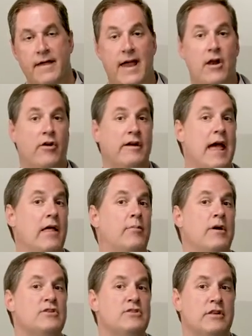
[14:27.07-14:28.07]
In our
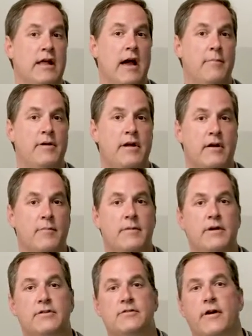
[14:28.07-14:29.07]
calibration lab here at
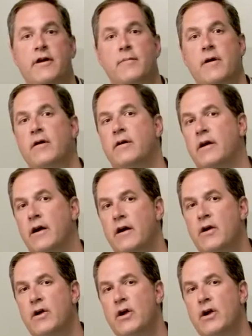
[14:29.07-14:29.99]
Mitutoyo America,